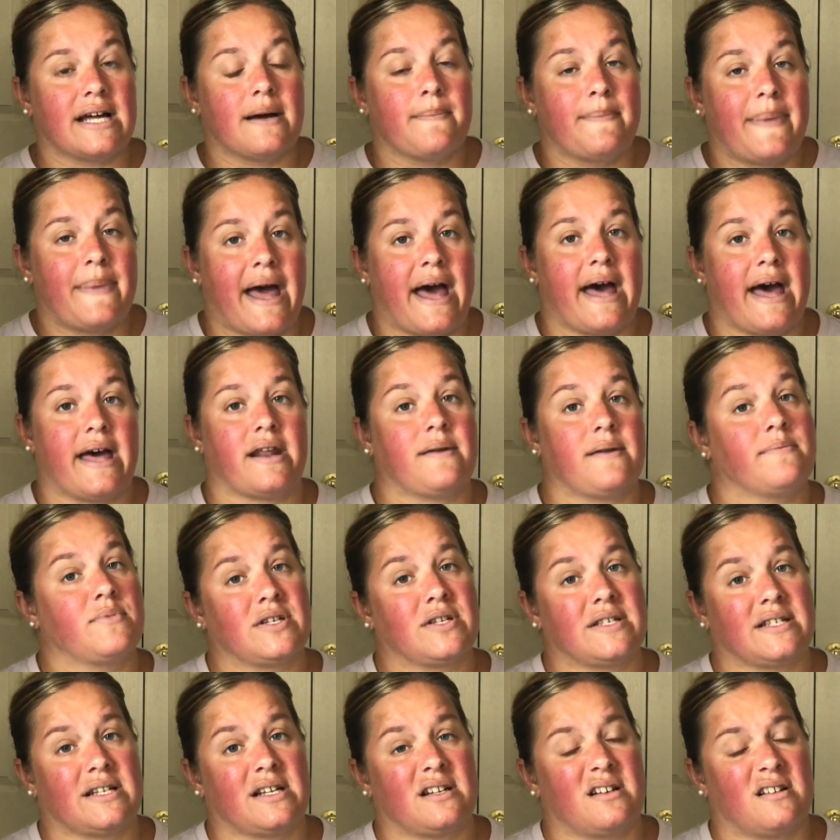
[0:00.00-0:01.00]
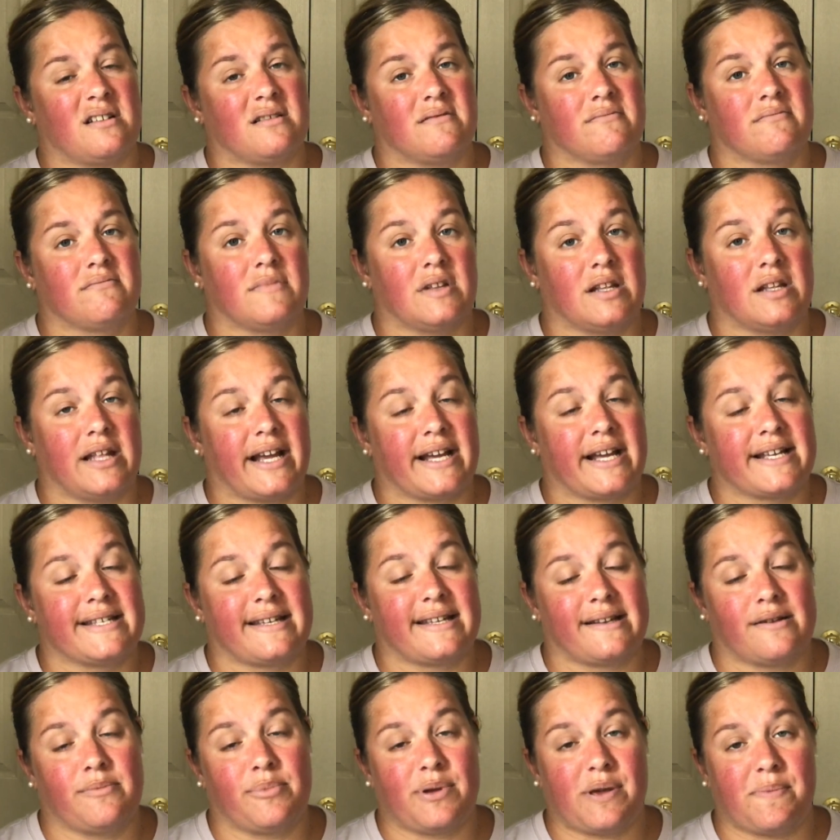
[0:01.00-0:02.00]
bad. I'm just not a, like I
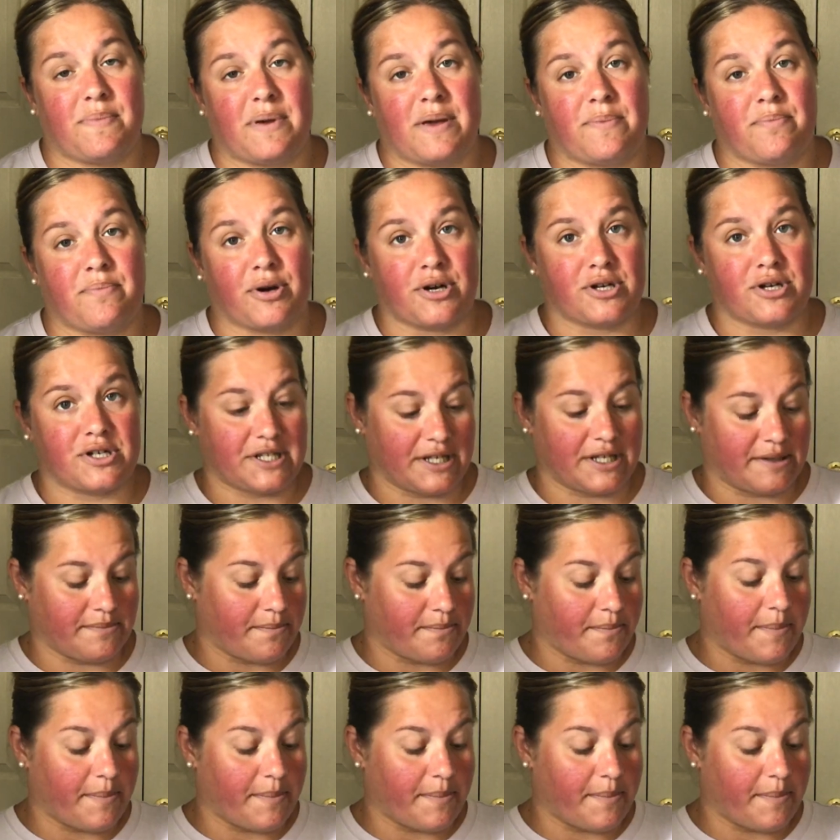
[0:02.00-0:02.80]
said, BB person.